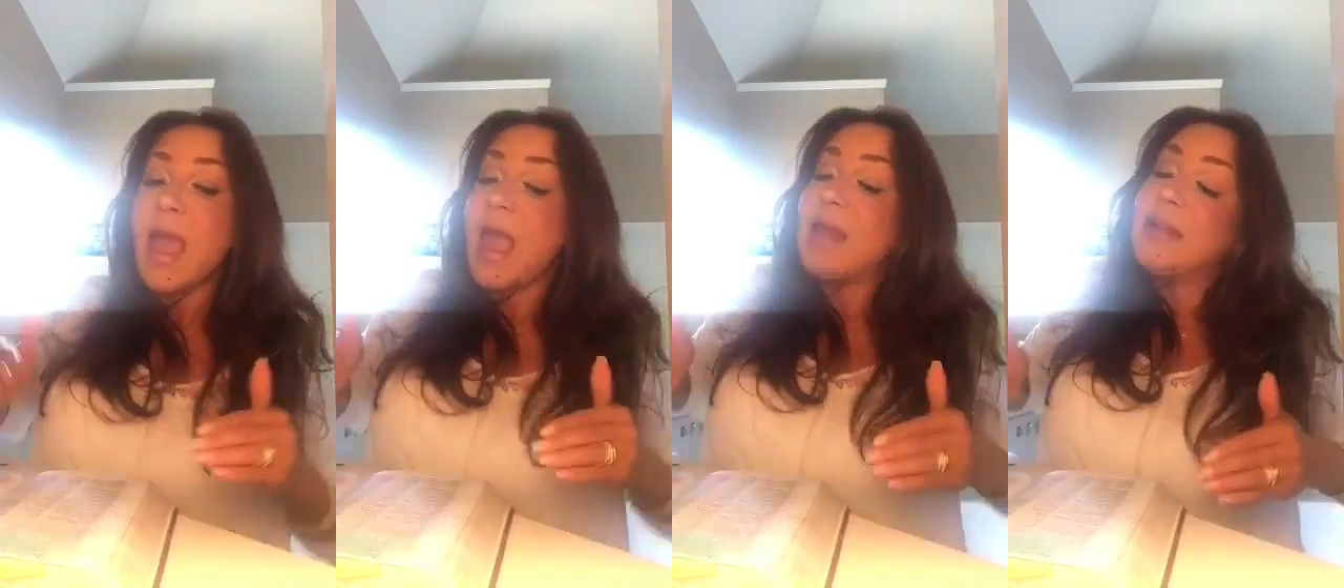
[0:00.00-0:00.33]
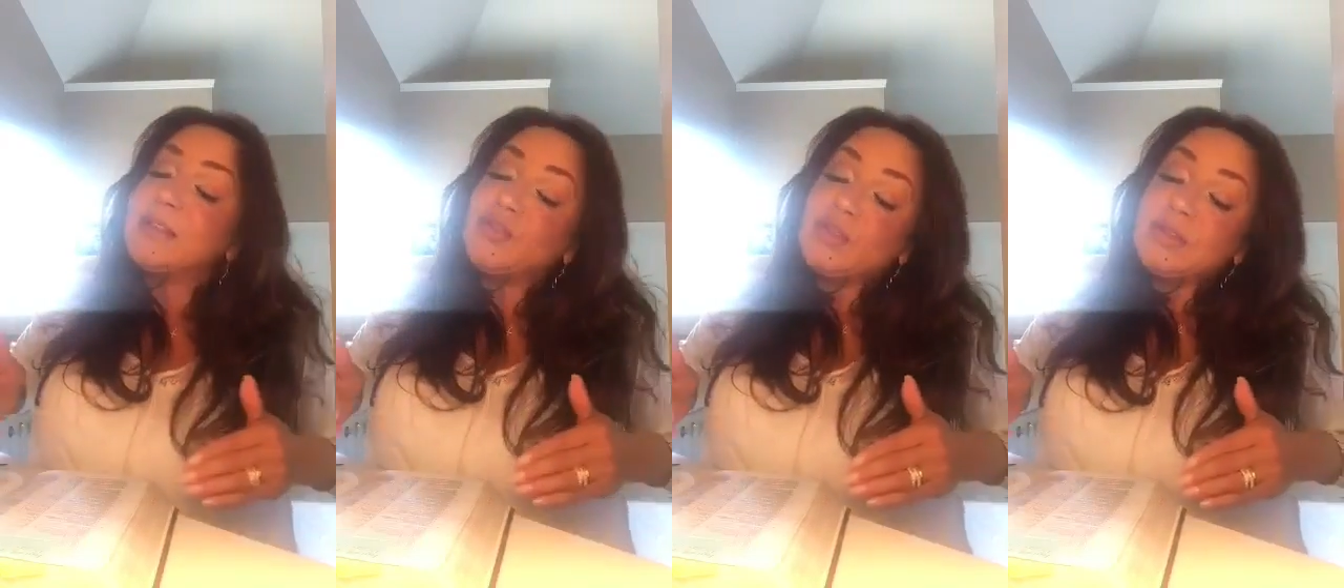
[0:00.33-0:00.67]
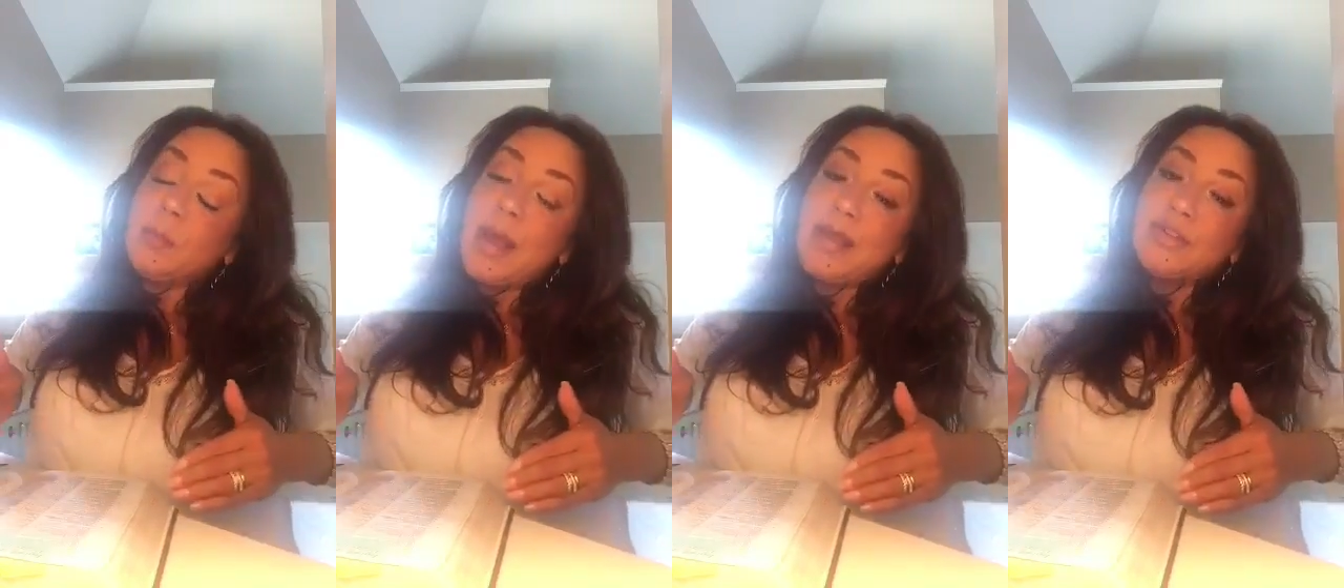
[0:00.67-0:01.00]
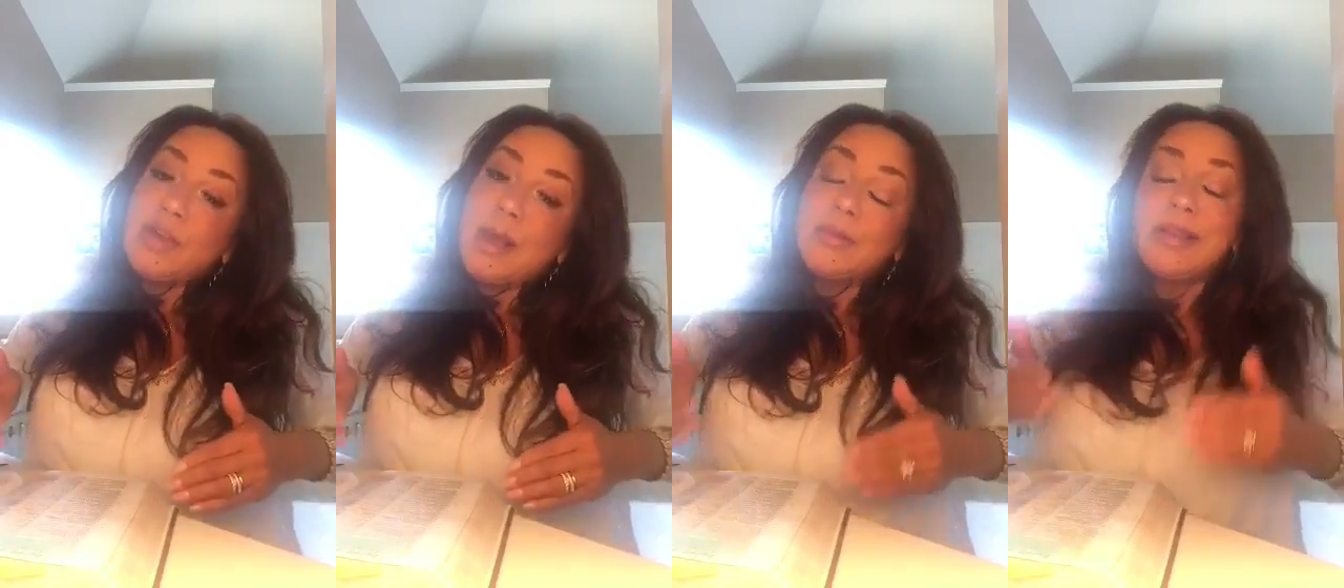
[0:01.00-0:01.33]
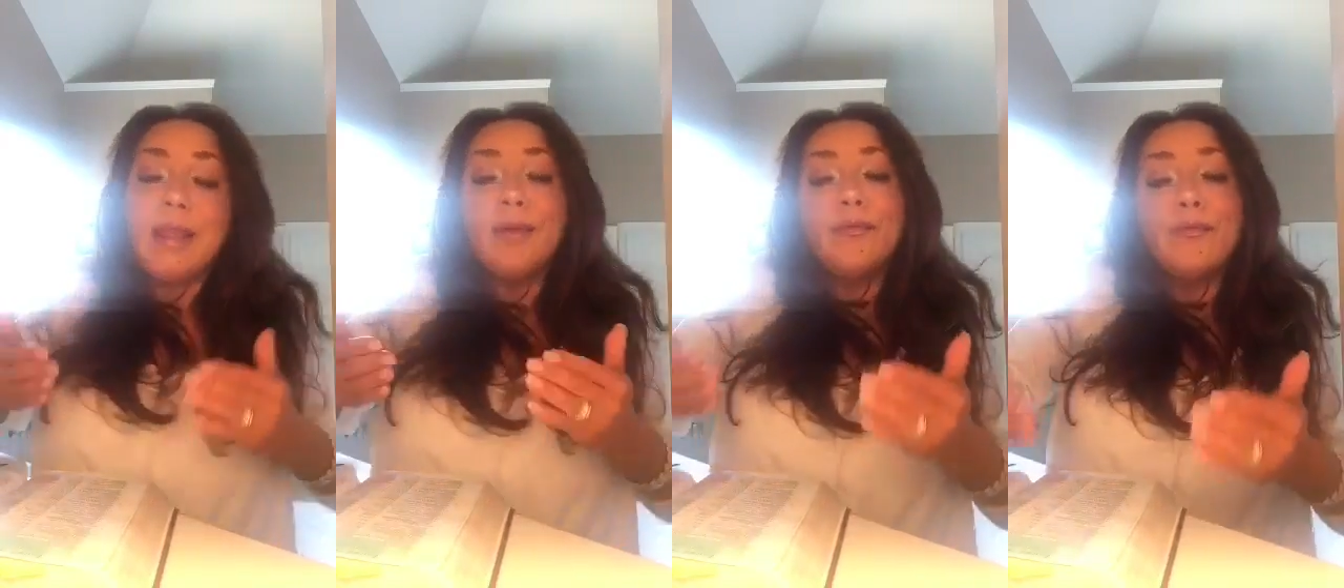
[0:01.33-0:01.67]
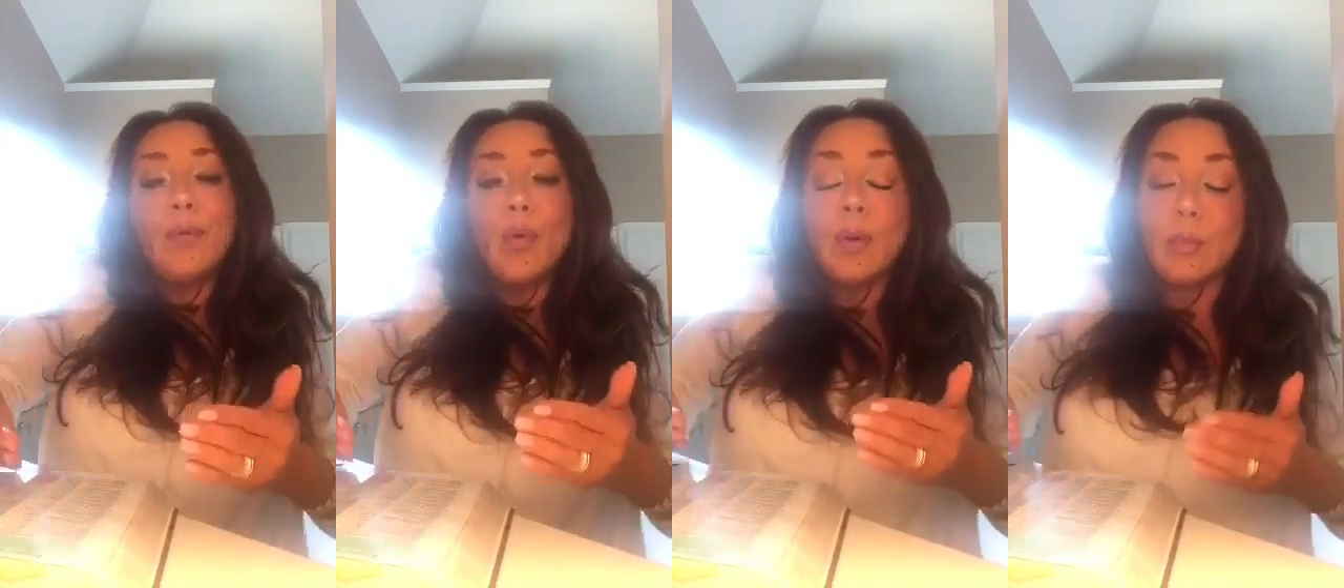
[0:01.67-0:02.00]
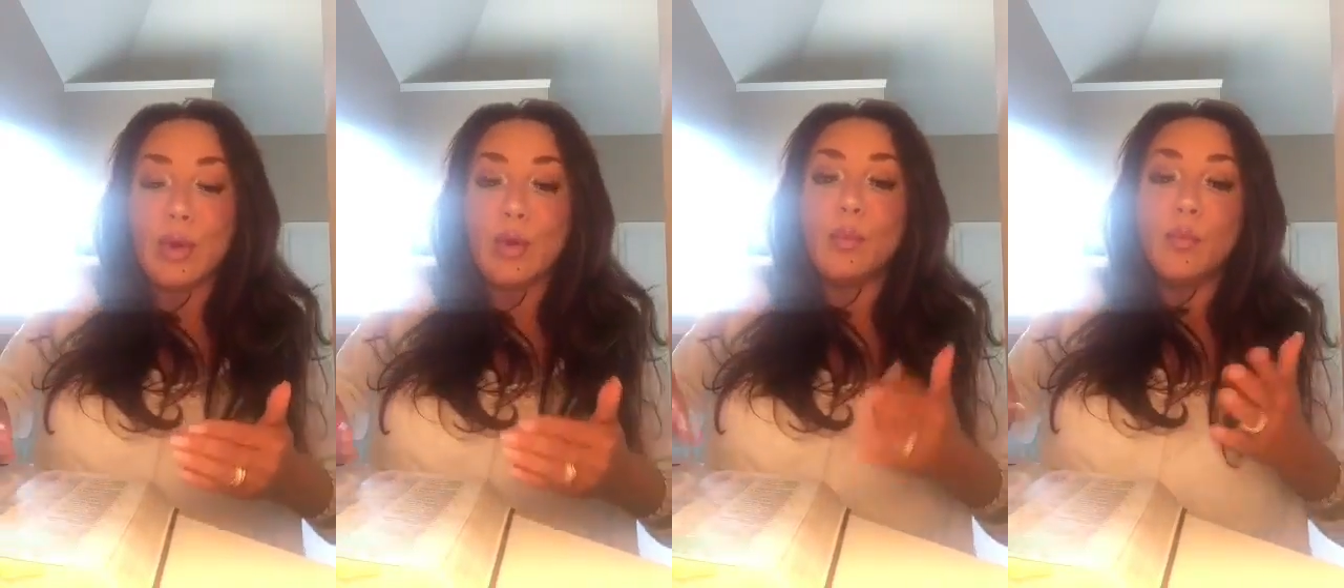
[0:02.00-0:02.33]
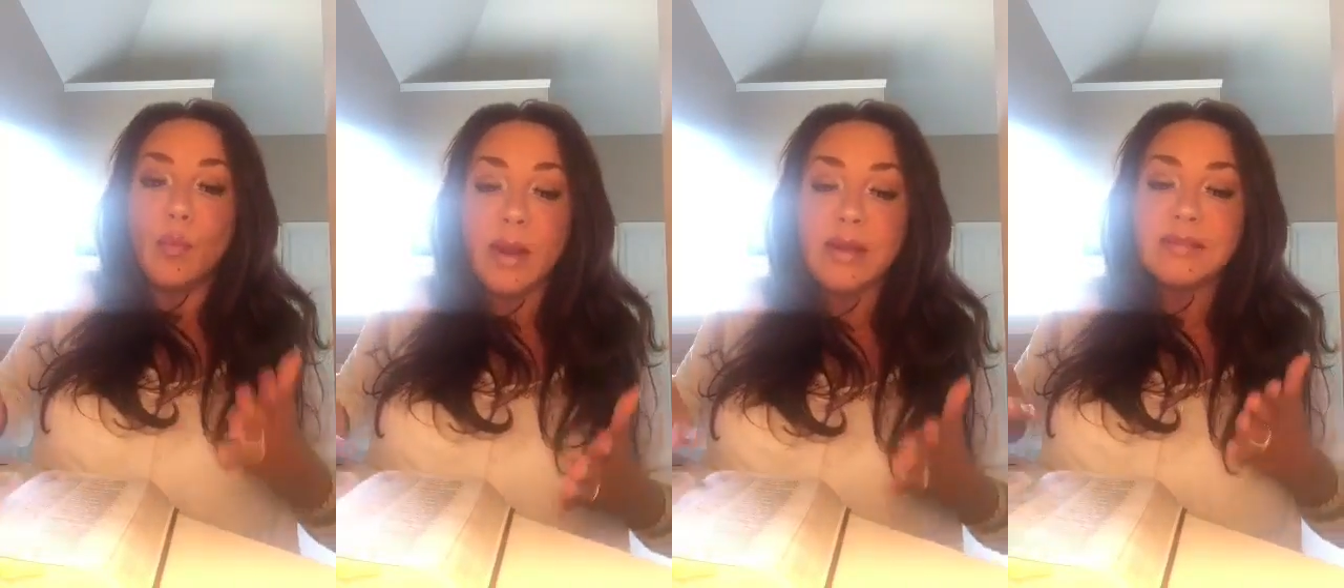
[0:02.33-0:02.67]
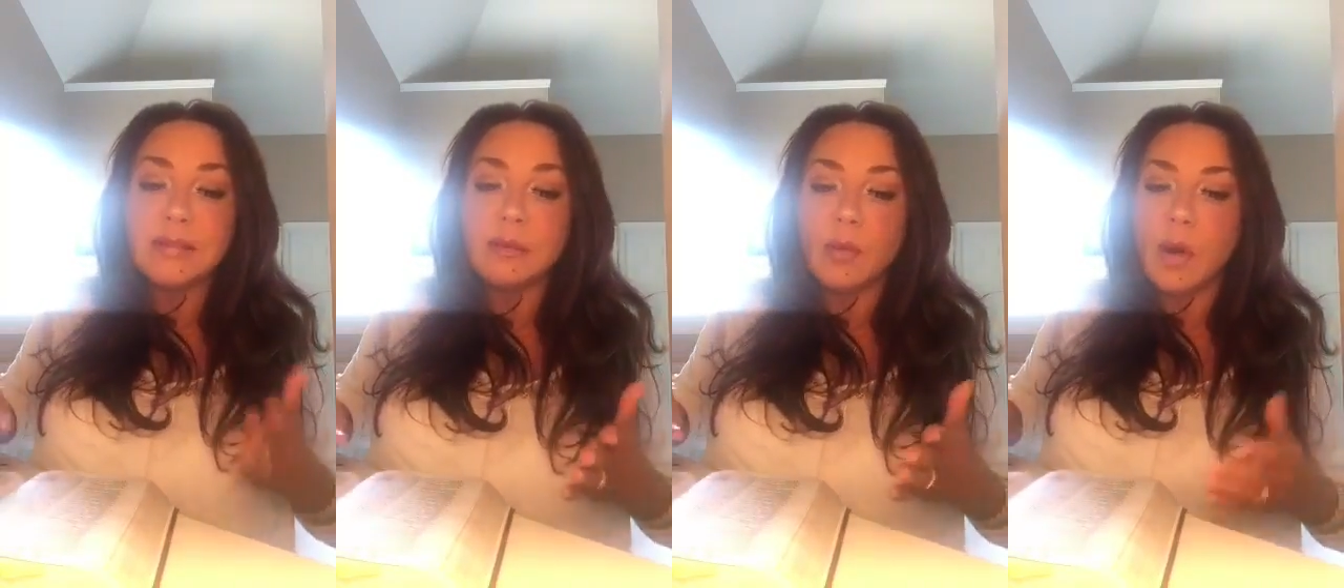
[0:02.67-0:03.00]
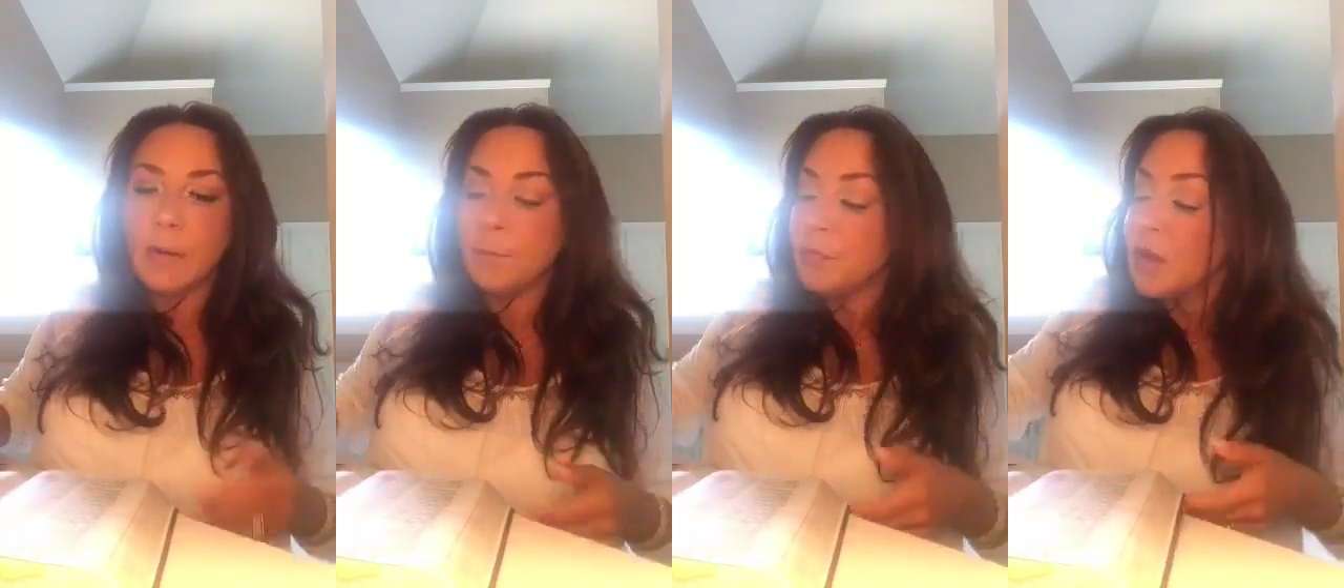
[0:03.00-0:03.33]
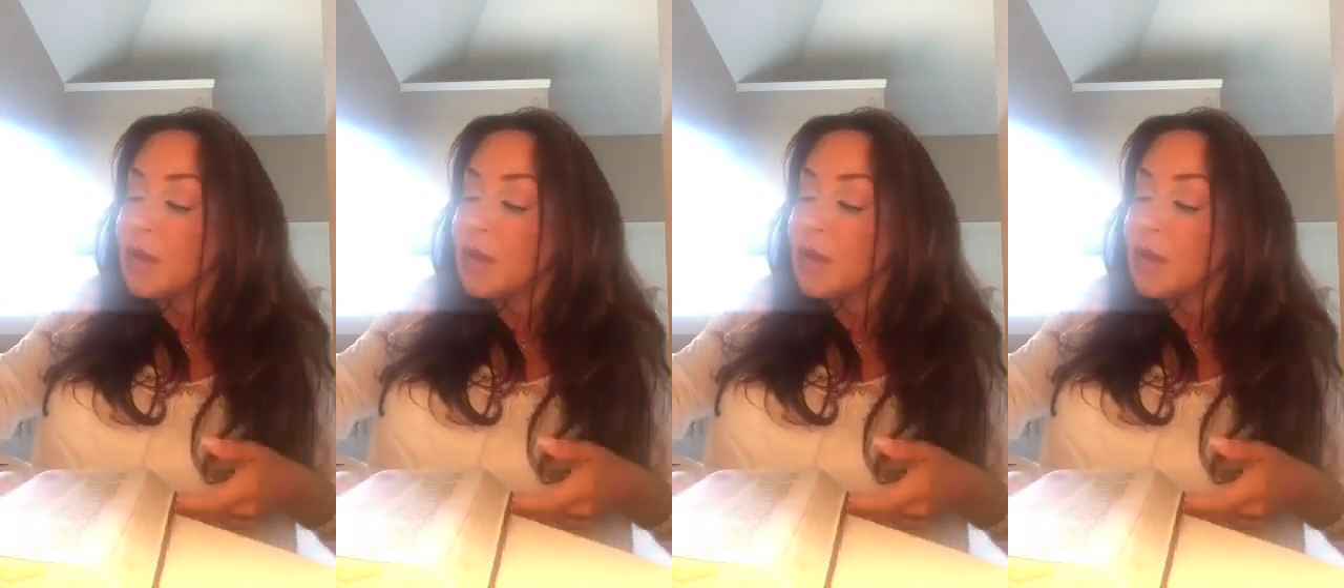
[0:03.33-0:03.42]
And it's just my job to inform you. Praise the Lord.